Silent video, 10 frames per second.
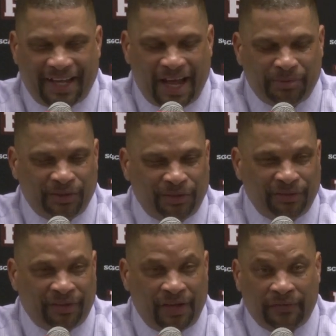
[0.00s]

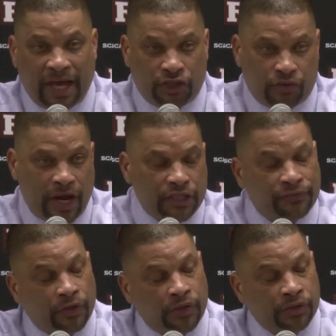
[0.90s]
Absolutely. They've got
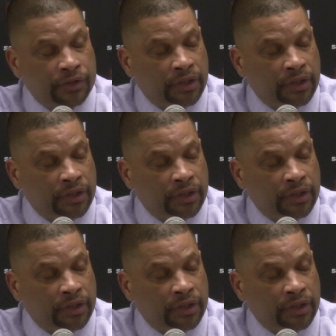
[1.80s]
transfers.